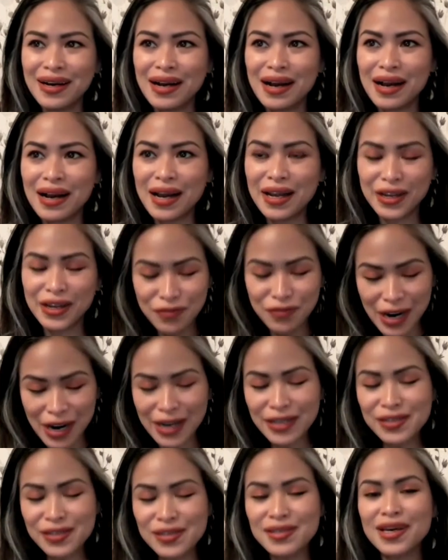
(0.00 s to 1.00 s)
I
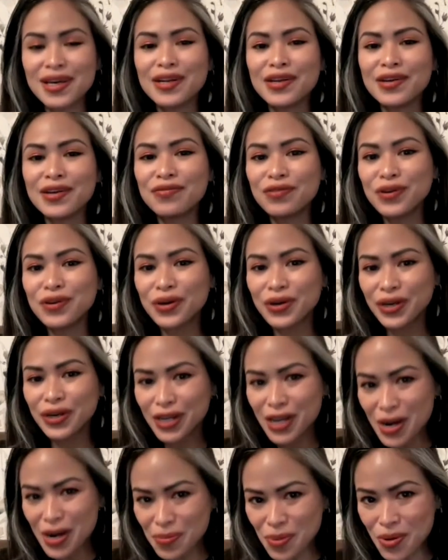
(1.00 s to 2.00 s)
advise that if you're a
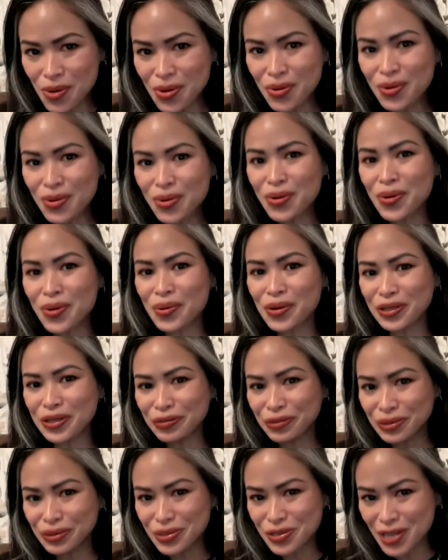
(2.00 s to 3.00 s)
couple going
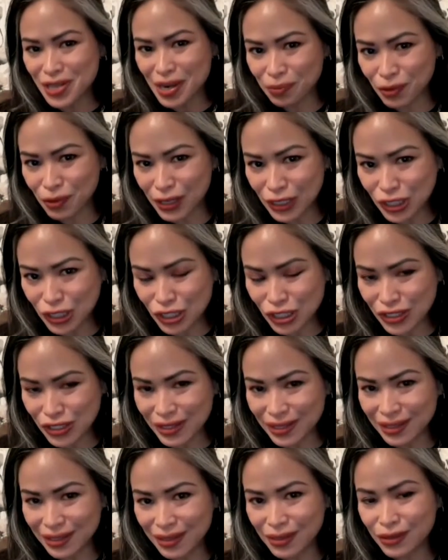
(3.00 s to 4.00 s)
through
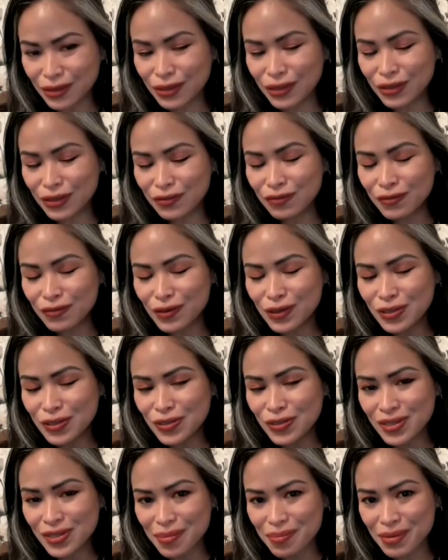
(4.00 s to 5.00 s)
separation, look for
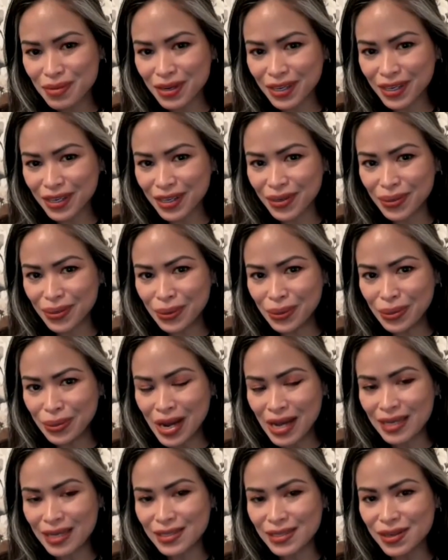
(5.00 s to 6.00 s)
somebody who
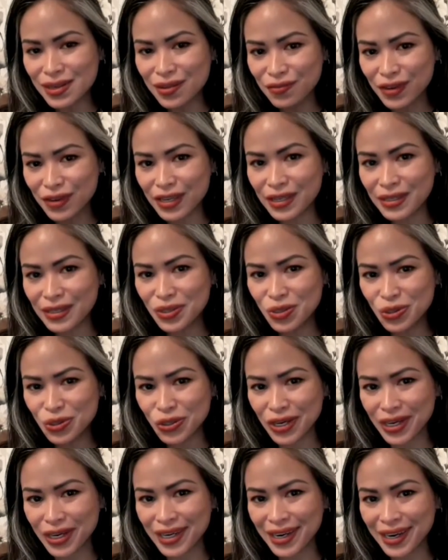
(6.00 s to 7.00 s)
has advanced
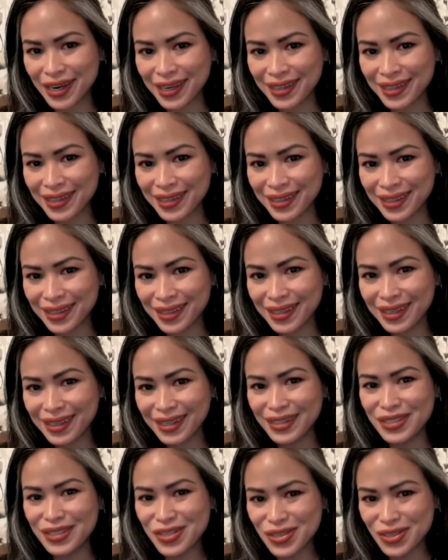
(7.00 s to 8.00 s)
training
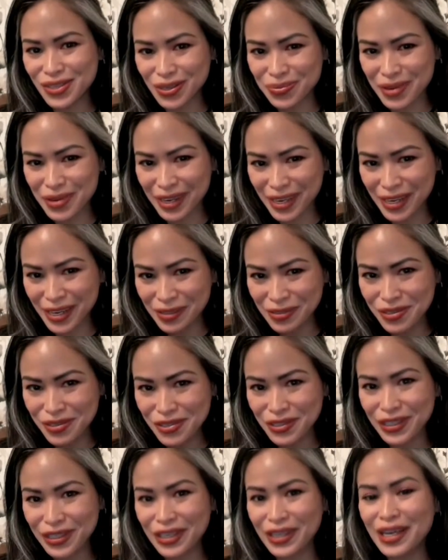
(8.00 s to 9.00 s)
in discernment
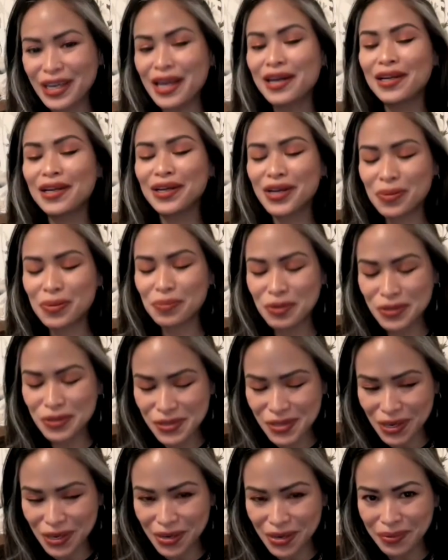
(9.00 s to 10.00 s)
counseling and in couples
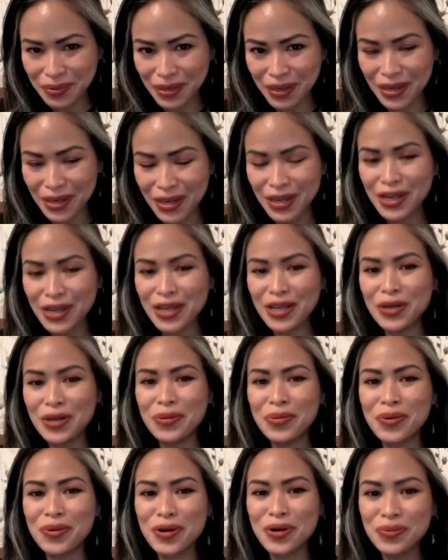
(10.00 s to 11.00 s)
therapy.
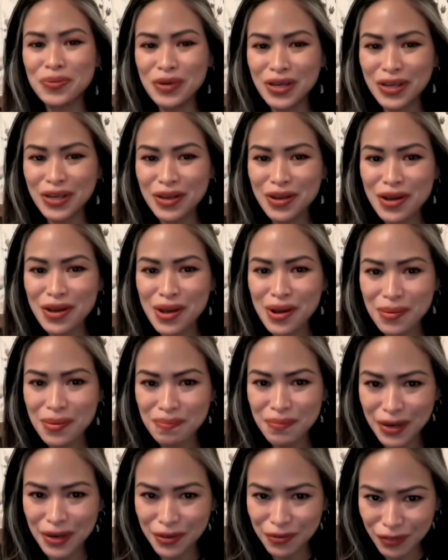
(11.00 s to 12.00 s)
It will be
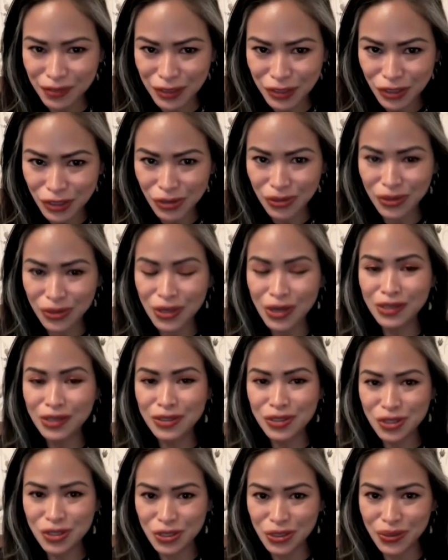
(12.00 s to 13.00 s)
beneficial
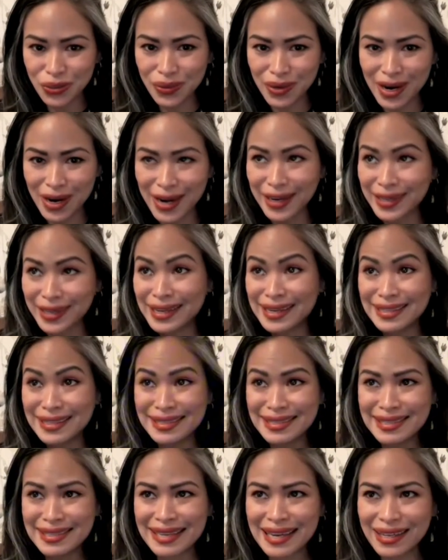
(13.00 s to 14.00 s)
to you. I can't
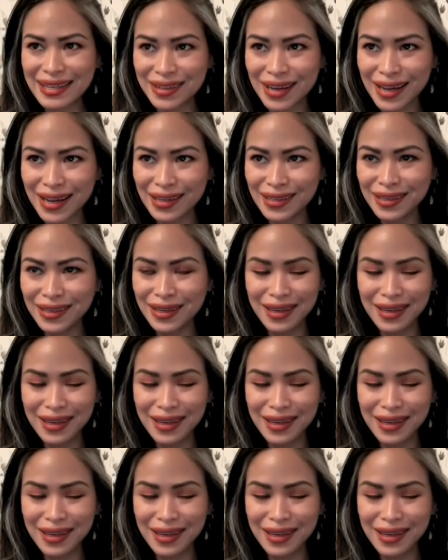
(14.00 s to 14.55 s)
say that.